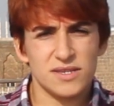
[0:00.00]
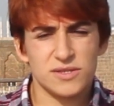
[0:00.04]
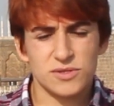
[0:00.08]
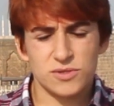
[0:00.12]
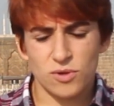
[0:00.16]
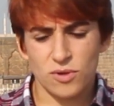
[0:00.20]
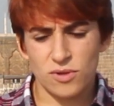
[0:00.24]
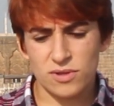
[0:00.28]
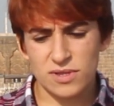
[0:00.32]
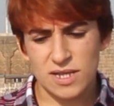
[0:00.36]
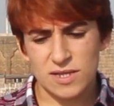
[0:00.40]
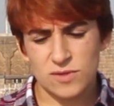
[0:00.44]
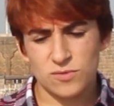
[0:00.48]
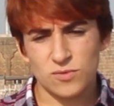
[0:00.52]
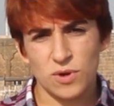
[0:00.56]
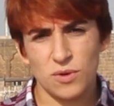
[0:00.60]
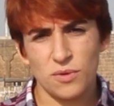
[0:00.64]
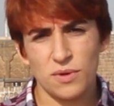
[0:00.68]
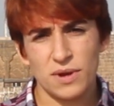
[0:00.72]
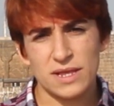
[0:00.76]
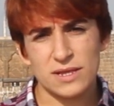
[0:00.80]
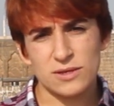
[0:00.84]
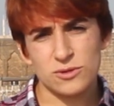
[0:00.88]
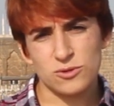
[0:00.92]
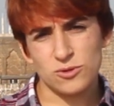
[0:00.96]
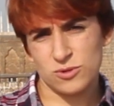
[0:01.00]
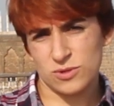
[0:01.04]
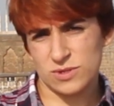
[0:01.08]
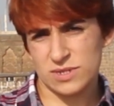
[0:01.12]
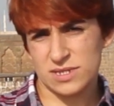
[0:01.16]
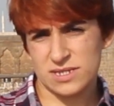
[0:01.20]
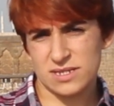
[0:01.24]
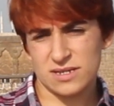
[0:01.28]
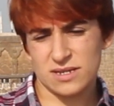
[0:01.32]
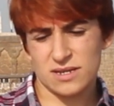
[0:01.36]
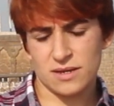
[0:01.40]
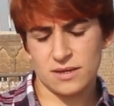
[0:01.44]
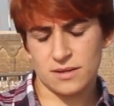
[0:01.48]
told that we will
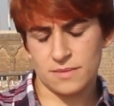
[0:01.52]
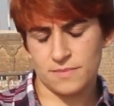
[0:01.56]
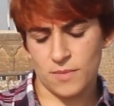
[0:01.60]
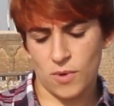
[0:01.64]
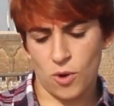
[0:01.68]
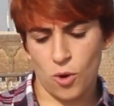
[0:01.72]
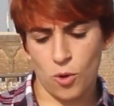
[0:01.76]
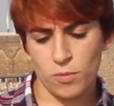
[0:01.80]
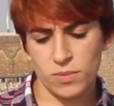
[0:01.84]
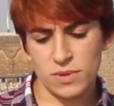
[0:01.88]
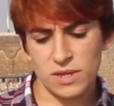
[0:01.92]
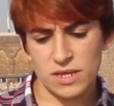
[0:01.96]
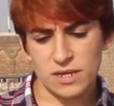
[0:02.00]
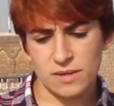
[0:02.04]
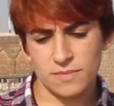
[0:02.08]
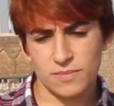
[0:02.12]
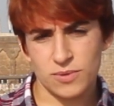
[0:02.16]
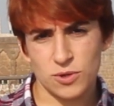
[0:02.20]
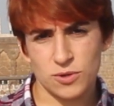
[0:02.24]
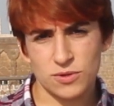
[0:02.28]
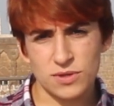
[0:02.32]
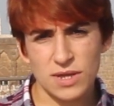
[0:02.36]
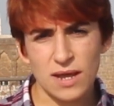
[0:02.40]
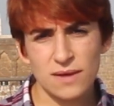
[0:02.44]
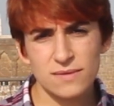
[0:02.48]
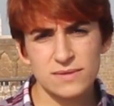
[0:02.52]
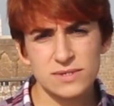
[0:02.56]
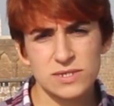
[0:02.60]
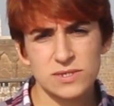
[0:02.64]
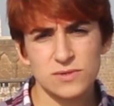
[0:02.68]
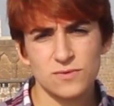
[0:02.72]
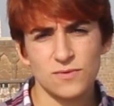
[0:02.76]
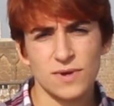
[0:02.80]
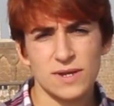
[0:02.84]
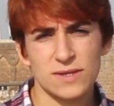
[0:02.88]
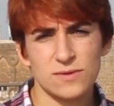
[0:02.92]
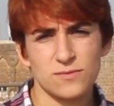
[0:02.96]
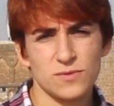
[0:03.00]
use oblique
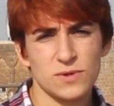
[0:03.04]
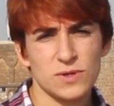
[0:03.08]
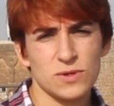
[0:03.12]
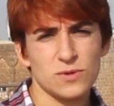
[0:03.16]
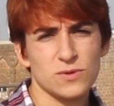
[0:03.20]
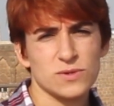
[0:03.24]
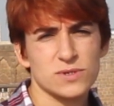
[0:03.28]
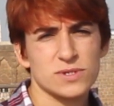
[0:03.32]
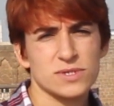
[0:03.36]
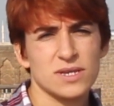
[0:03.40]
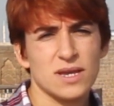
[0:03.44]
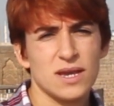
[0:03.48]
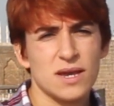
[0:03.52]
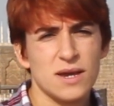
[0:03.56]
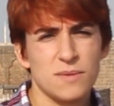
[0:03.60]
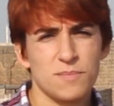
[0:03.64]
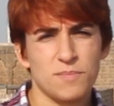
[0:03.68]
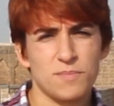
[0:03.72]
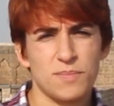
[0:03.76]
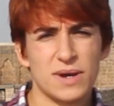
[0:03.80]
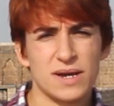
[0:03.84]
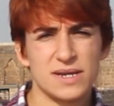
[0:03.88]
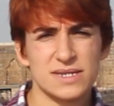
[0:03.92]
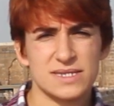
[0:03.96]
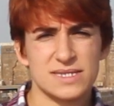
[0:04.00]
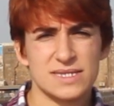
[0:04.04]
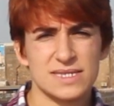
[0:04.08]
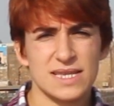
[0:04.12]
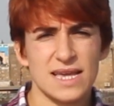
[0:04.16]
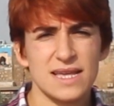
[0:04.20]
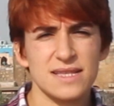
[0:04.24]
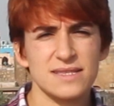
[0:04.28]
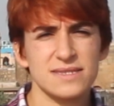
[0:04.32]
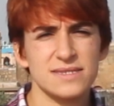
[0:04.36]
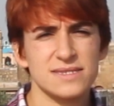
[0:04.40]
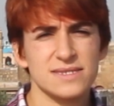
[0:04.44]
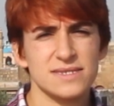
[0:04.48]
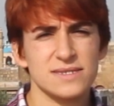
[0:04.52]
pronouns when we used past
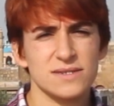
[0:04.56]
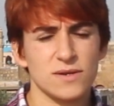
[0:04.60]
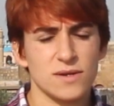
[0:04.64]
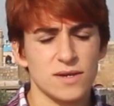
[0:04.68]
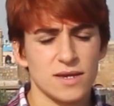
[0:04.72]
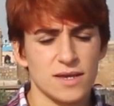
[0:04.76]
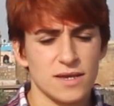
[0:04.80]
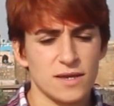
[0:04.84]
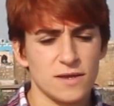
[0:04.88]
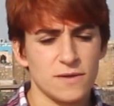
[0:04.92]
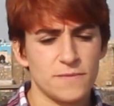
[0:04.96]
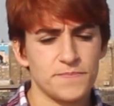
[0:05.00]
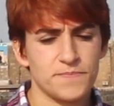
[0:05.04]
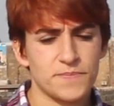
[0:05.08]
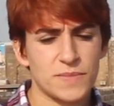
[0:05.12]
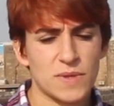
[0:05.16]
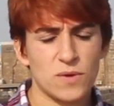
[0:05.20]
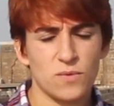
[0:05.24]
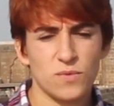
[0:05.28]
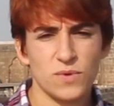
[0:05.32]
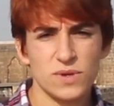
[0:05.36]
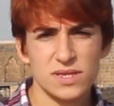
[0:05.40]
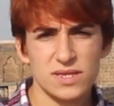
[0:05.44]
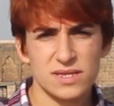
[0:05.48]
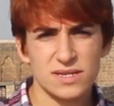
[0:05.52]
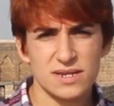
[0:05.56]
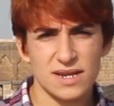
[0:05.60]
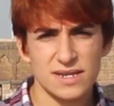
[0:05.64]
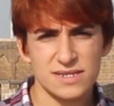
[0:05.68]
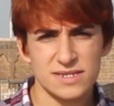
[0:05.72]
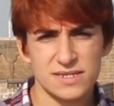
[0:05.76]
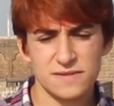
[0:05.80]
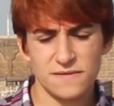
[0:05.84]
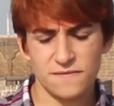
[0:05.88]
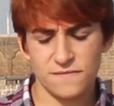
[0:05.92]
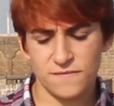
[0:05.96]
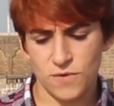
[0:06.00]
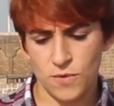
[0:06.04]
tense with
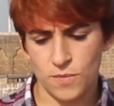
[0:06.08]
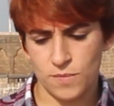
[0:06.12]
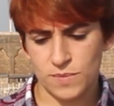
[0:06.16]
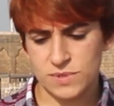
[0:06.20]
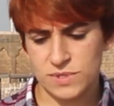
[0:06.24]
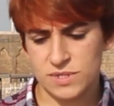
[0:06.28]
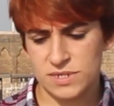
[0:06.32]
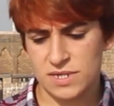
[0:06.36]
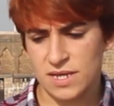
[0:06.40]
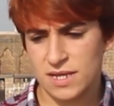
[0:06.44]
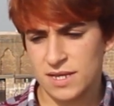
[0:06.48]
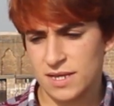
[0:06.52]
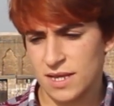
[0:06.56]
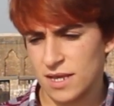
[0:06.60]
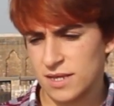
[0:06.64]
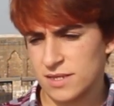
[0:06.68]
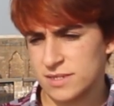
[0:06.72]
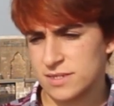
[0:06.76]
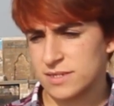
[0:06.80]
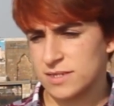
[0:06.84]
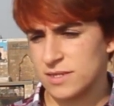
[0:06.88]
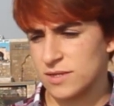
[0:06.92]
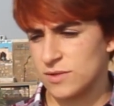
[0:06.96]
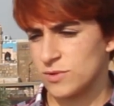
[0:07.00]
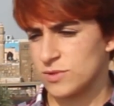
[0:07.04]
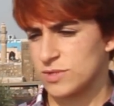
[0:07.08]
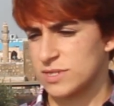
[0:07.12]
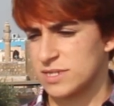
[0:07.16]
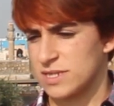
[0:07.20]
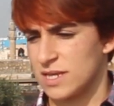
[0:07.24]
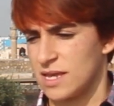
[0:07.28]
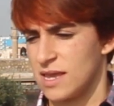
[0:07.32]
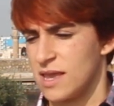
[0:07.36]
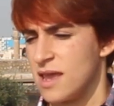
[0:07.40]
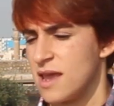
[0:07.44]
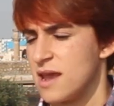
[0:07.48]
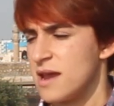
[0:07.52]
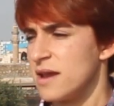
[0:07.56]
transitive verbs. As you
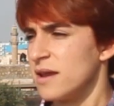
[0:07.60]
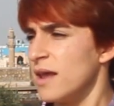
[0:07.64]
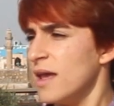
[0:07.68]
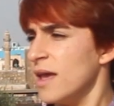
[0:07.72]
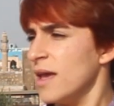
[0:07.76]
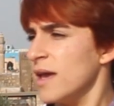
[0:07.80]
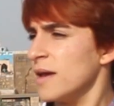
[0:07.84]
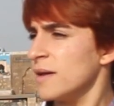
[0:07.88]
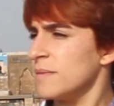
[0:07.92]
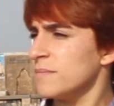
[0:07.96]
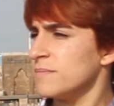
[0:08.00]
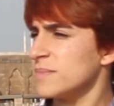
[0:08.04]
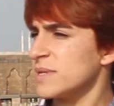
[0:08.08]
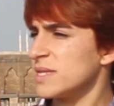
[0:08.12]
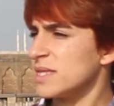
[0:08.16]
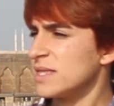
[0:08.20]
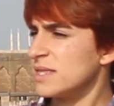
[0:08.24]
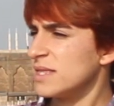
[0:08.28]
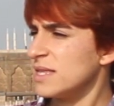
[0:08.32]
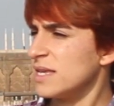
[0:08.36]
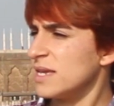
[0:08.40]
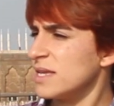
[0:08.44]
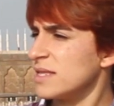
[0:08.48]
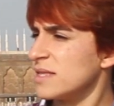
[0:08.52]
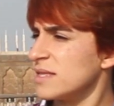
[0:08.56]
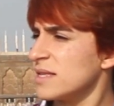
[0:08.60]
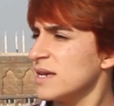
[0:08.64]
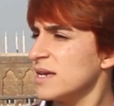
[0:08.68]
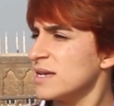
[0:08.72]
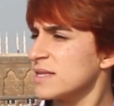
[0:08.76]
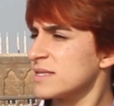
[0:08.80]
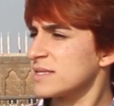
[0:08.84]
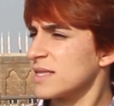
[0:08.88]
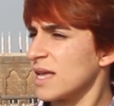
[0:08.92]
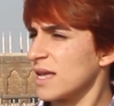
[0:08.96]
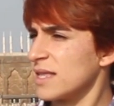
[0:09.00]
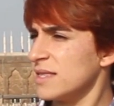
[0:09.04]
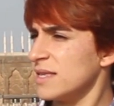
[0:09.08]
see here, mendit,
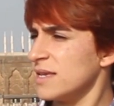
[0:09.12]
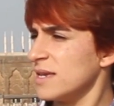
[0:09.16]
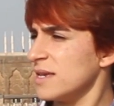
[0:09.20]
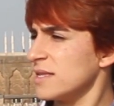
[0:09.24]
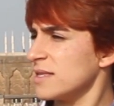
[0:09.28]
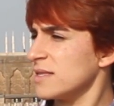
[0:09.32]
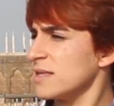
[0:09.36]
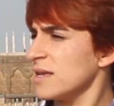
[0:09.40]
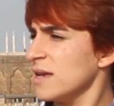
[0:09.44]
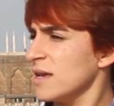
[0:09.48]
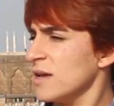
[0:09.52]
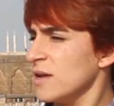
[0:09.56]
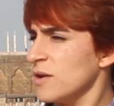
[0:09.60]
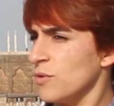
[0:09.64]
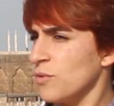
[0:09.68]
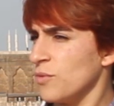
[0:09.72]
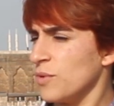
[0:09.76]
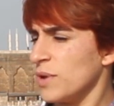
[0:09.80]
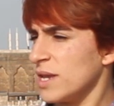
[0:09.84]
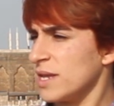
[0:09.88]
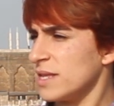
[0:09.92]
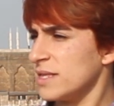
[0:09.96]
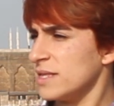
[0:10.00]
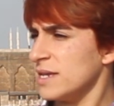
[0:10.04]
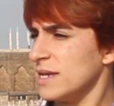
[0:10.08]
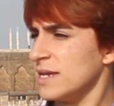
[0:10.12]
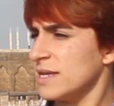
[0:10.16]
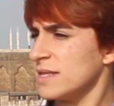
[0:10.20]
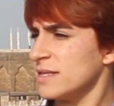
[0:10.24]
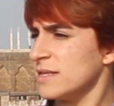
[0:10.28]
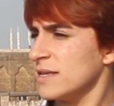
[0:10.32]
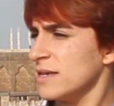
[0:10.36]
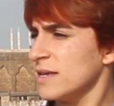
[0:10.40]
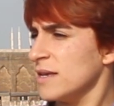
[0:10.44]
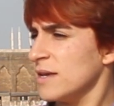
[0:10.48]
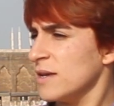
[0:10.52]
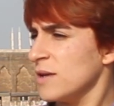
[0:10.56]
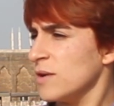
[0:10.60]
tadit, wedit,
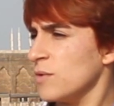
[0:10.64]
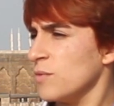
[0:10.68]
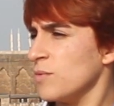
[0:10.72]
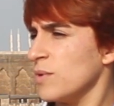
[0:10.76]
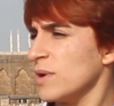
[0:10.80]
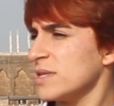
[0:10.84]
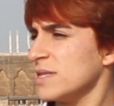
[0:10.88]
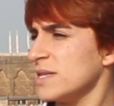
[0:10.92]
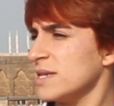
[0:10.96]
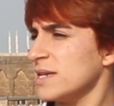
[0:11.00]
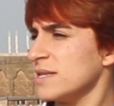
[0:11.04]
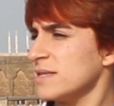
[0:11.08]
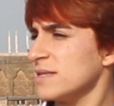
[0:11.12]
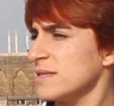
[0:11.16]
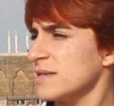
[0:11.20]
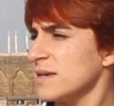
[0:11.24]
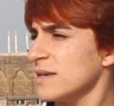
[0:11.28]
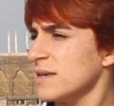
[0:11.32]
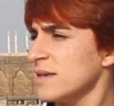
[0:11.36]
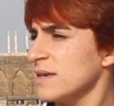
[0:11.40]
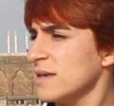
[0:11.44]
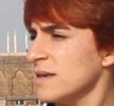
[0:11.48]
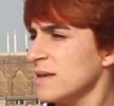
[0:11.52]
wadit,